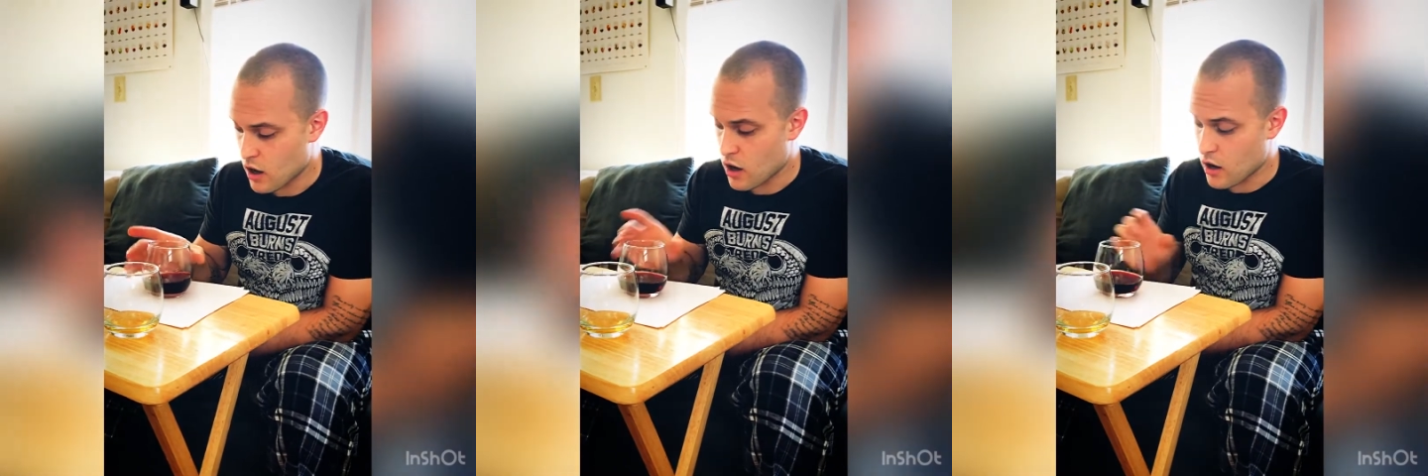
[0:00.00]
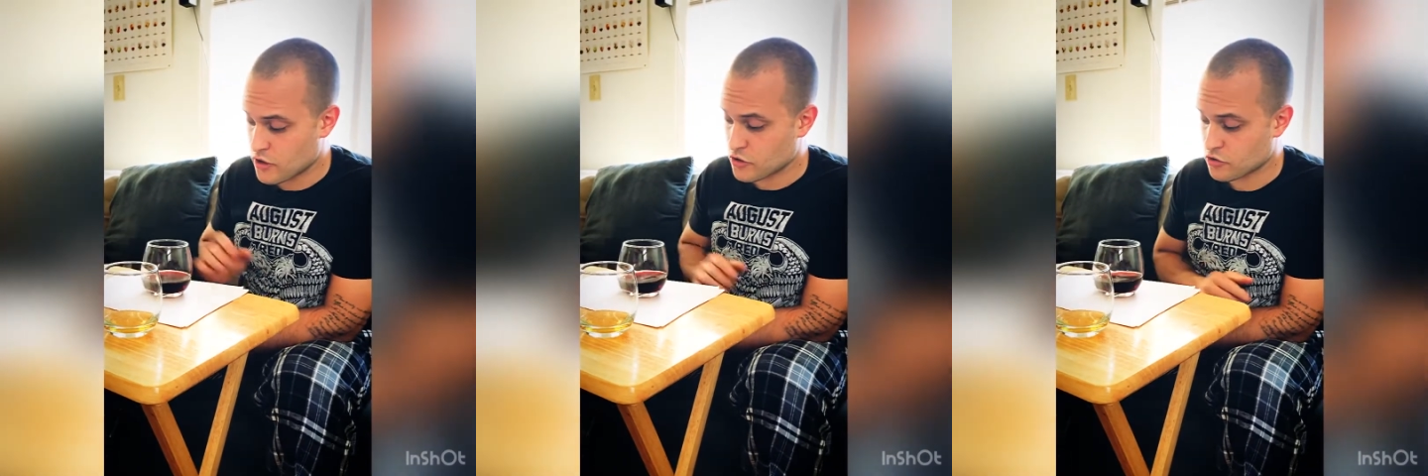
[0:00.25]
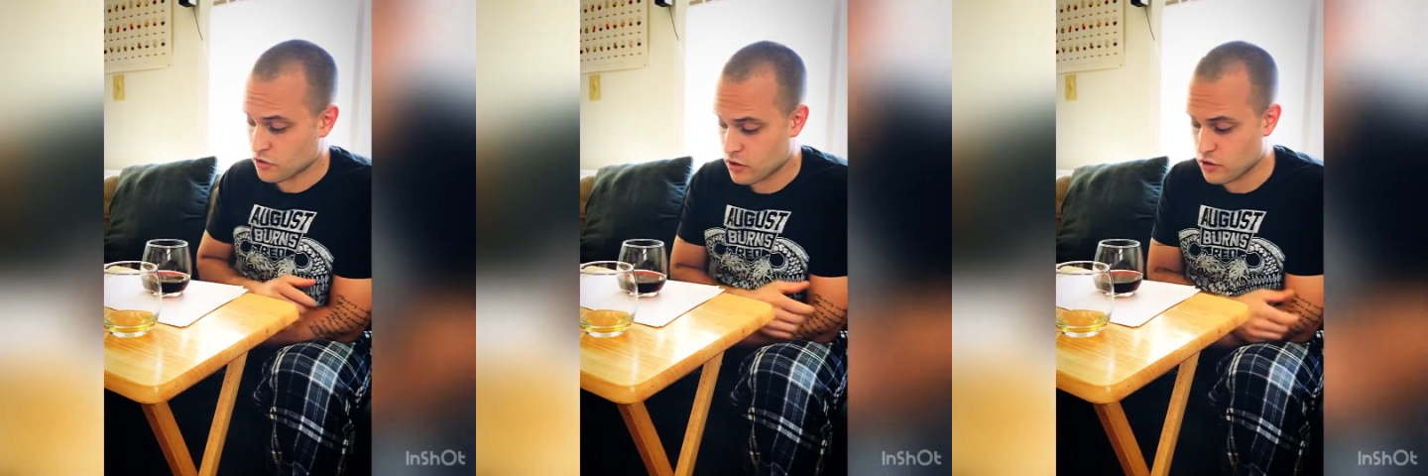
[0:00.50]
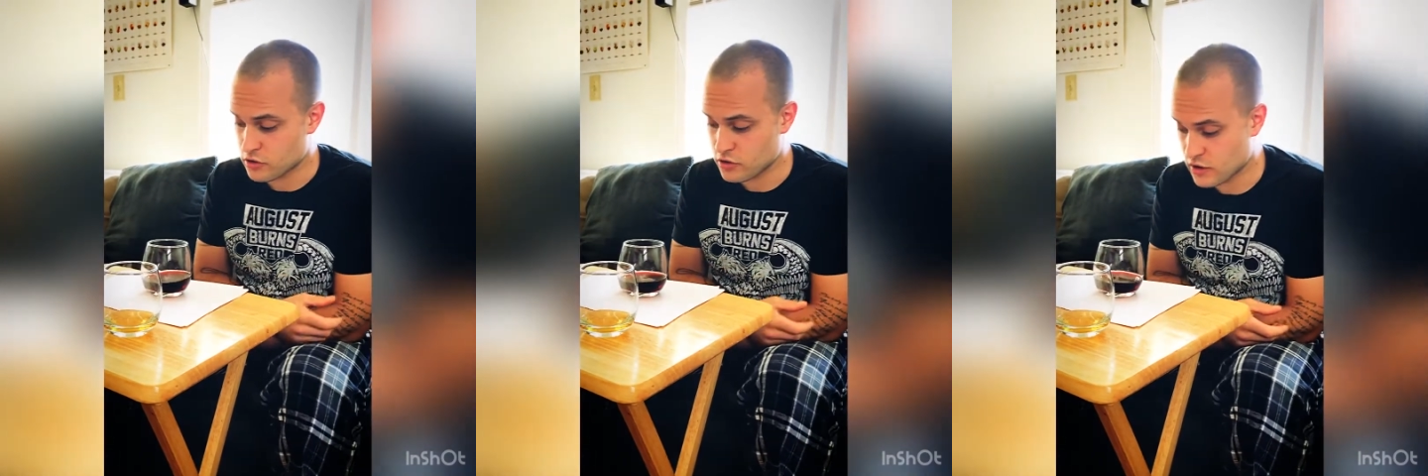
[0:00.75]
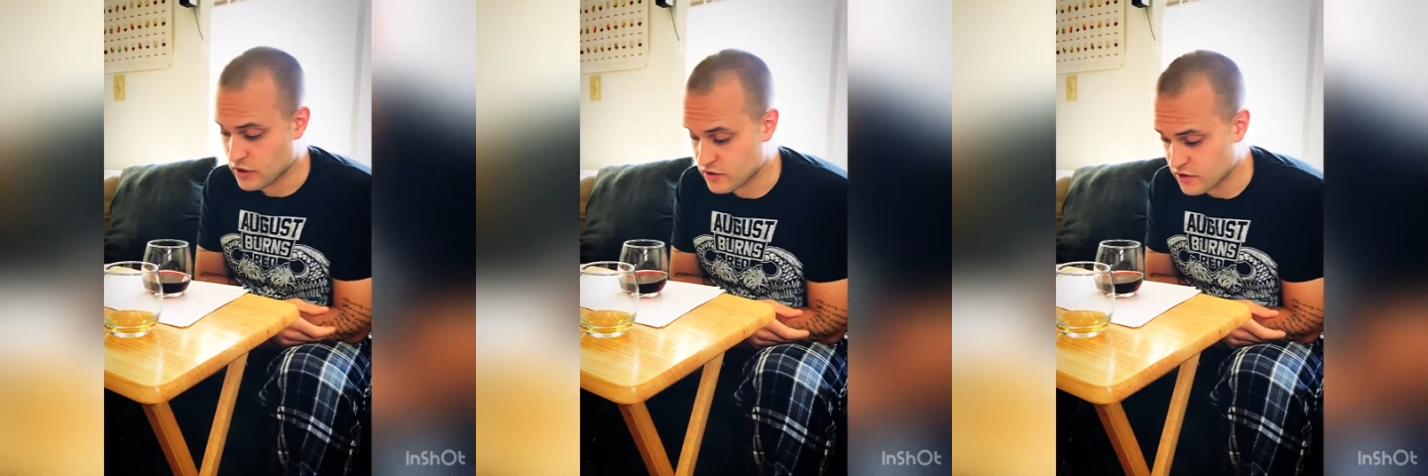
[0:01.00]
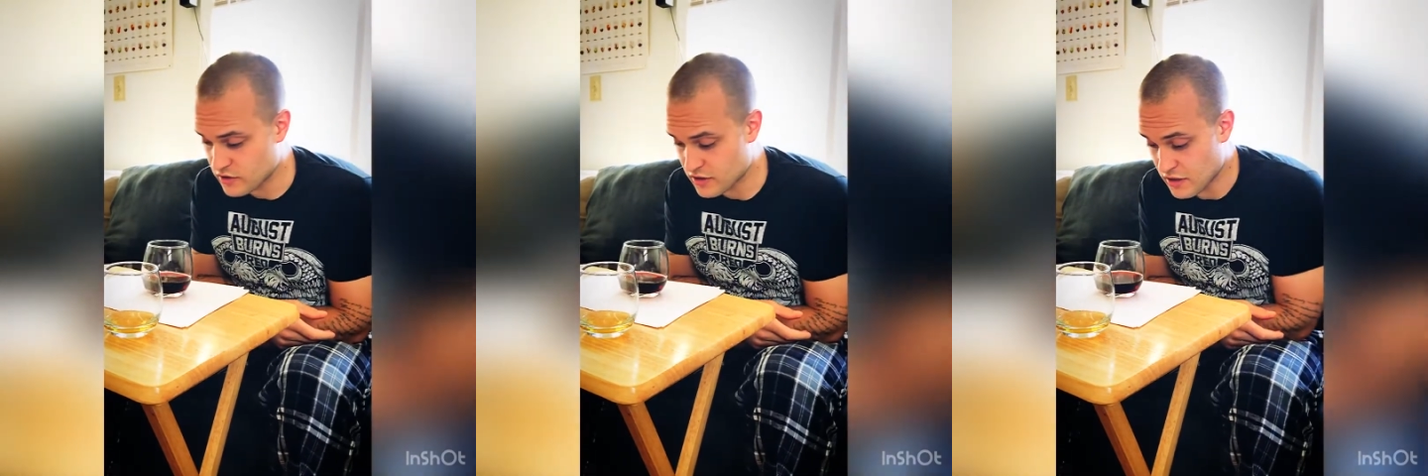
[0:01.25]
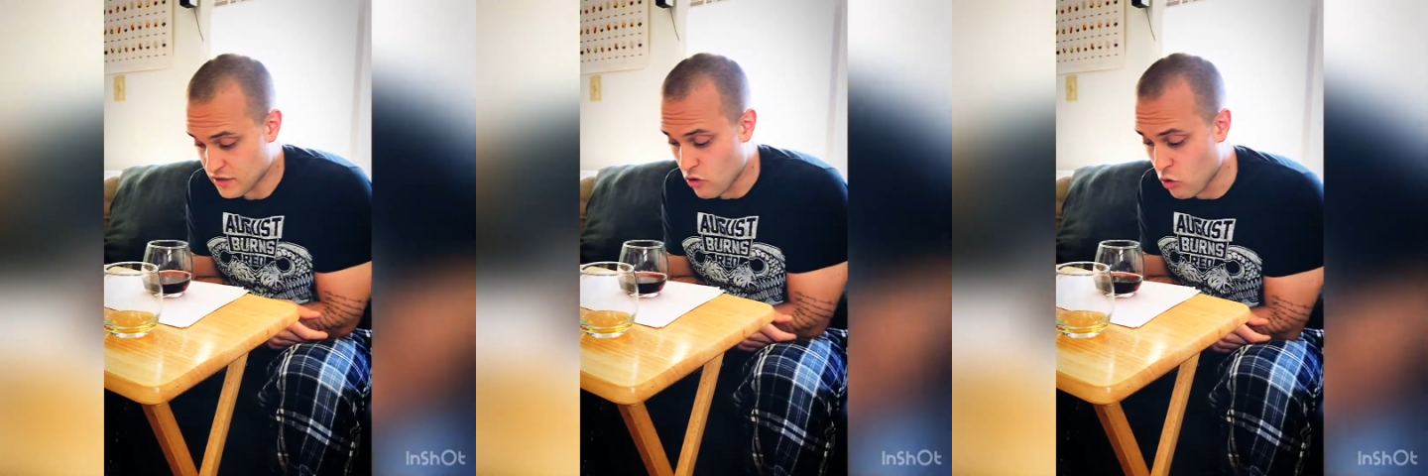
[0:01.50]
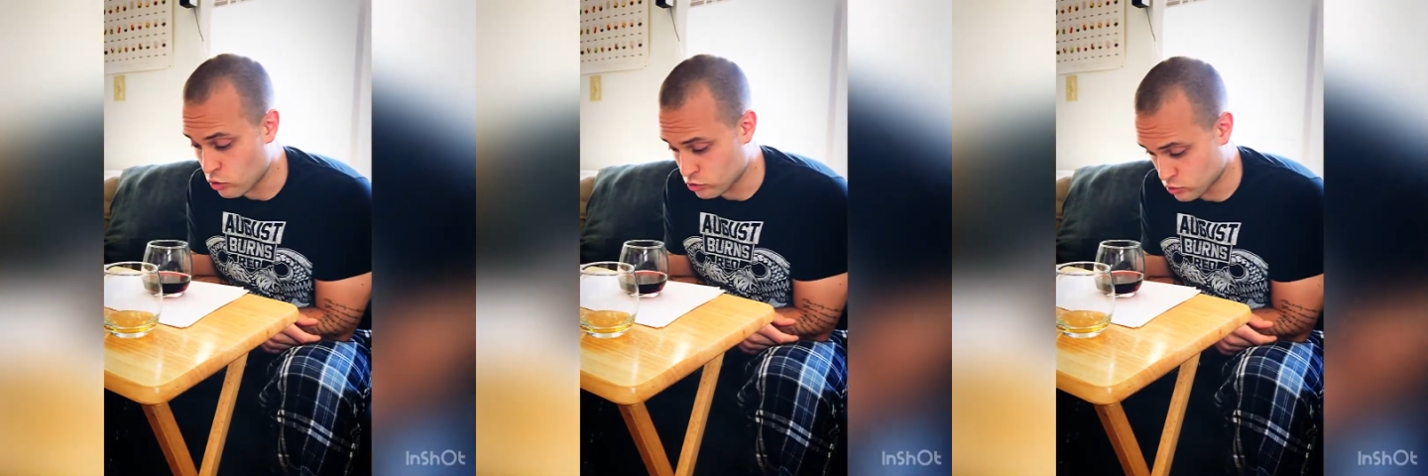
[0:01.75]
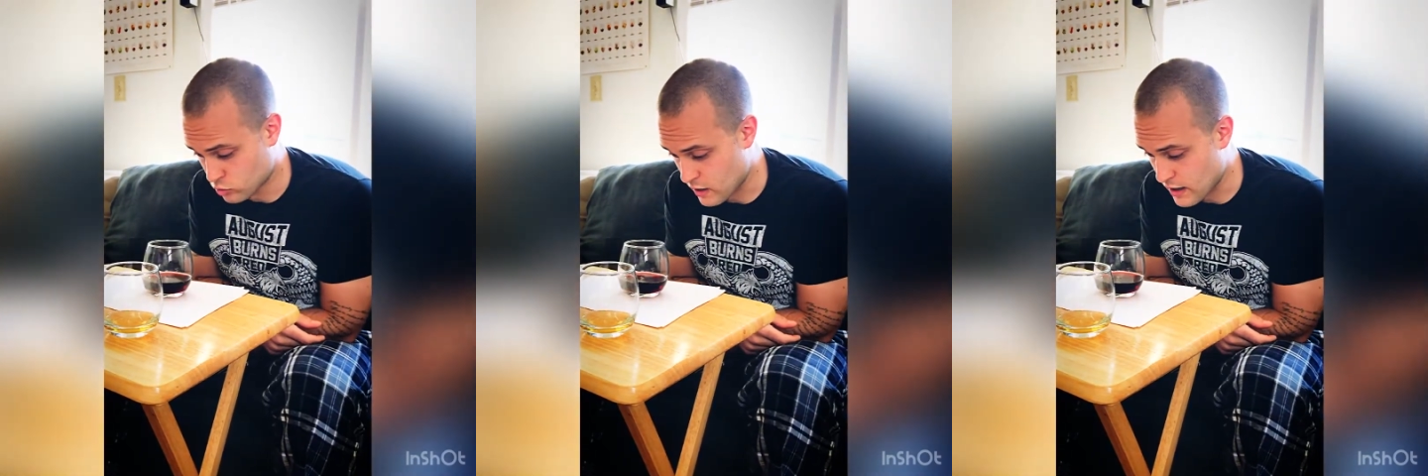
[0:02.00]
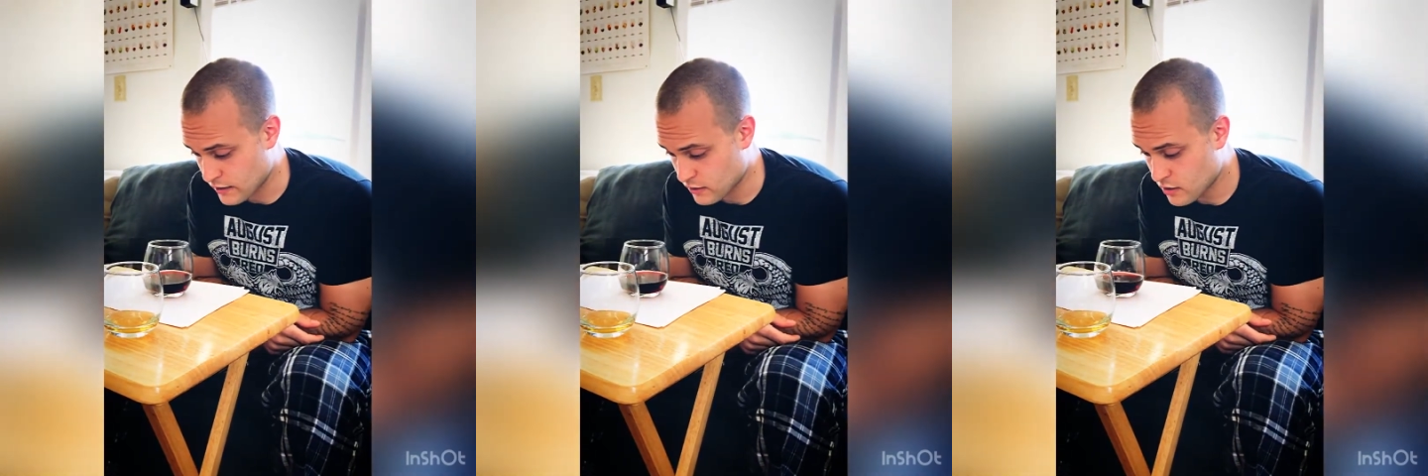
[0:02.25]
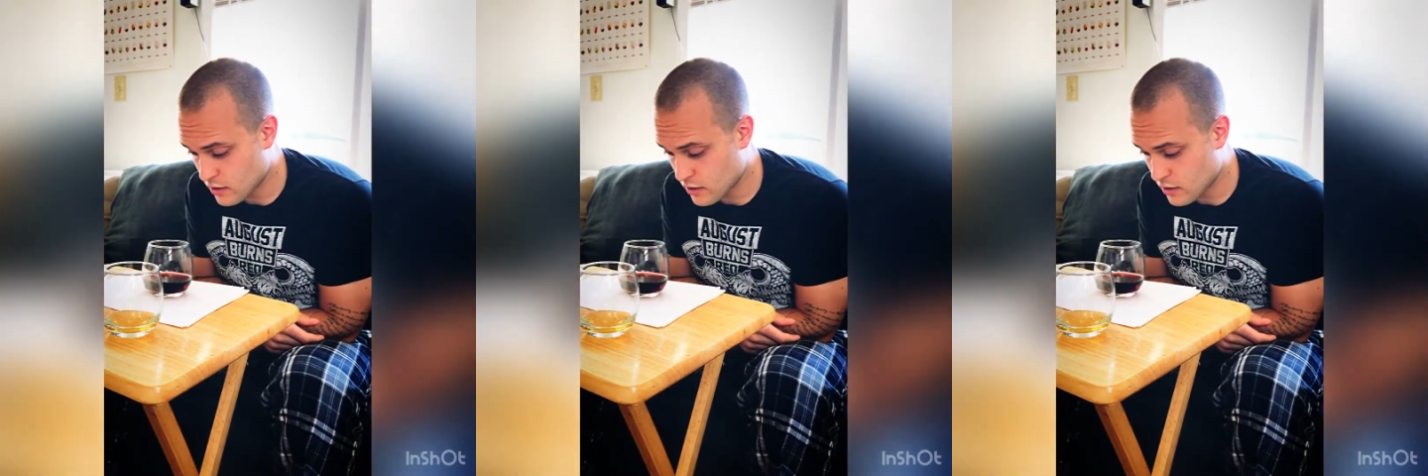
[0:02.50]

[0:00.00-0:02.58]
Initial conclusion, this is an older wine